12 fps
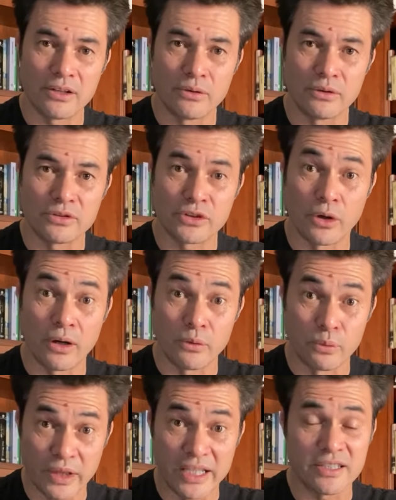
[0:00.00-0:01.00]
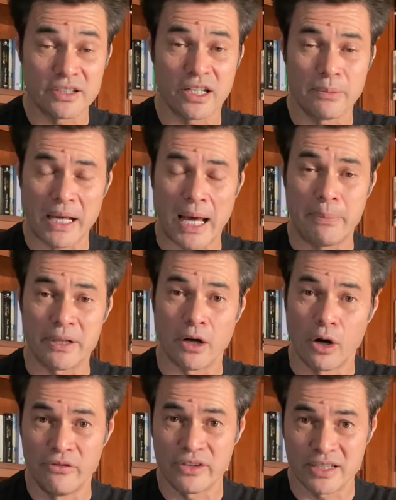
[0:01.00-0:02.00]
So this is going to be happening
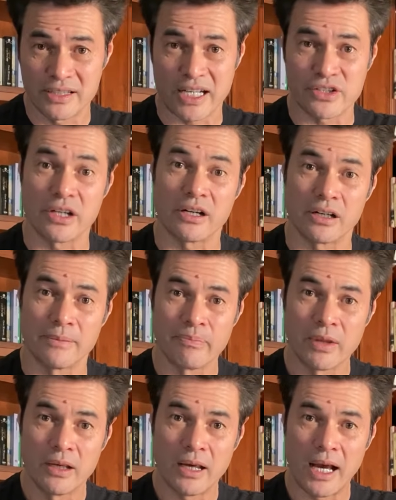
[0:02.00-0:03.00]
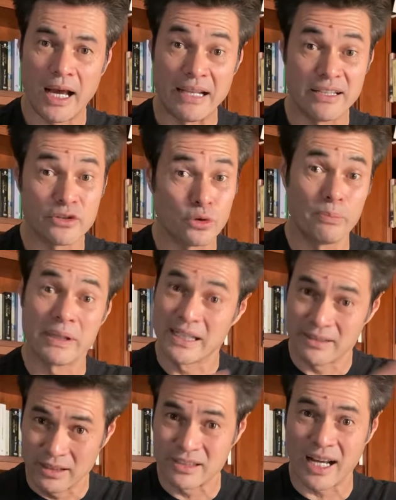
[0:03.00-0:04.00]
over this next year. And this is all
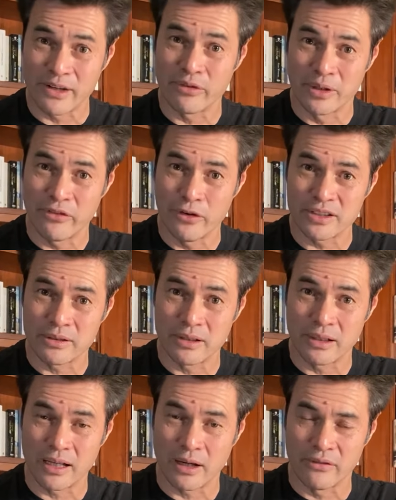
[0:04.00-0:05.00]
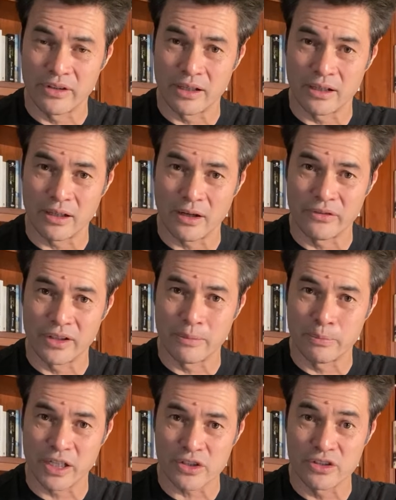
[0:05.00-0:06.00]
starting from the first of the
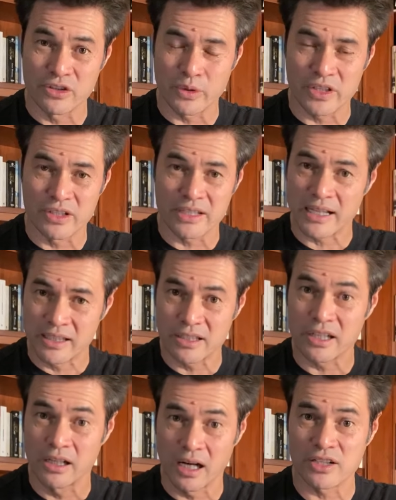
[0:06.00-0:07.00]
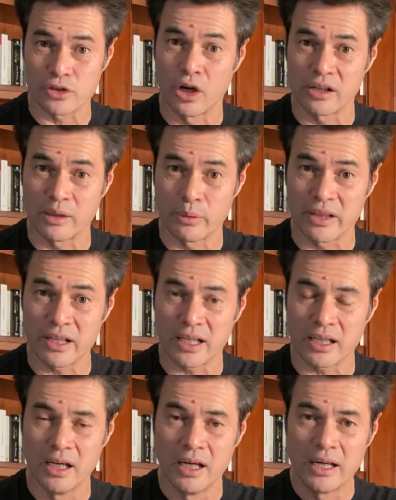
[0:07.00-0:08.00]
predictions, which is that this is going to last longer than we
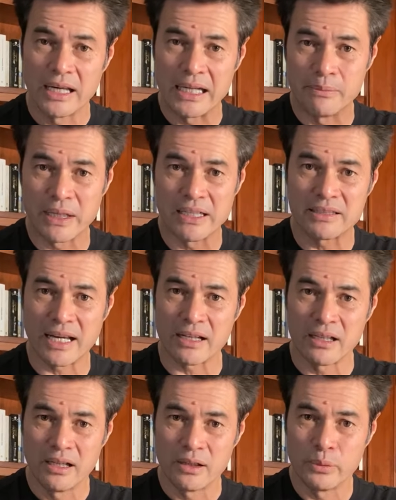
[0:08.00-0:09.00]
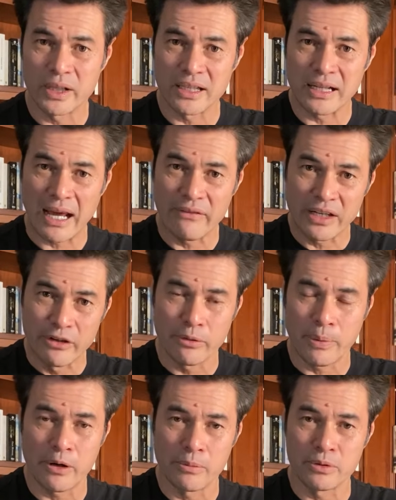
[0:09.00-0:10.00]
think. It means that we're going to have
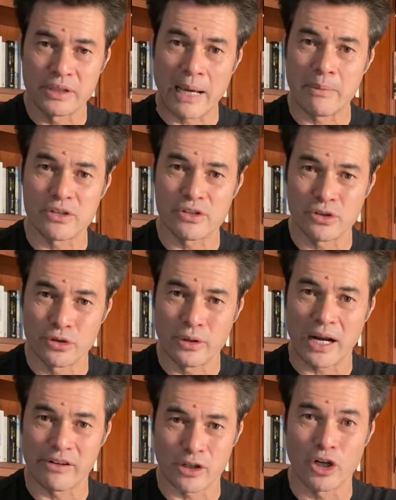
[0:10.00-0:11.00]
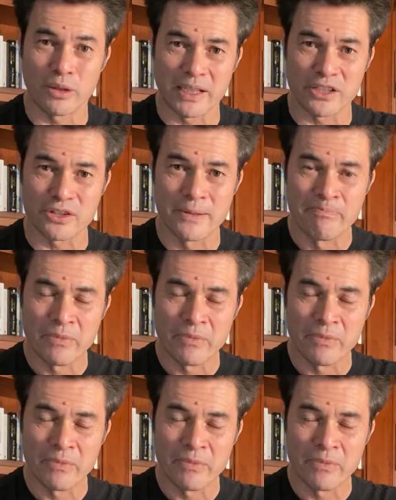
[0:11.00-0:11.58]
irreparable damage to our economies.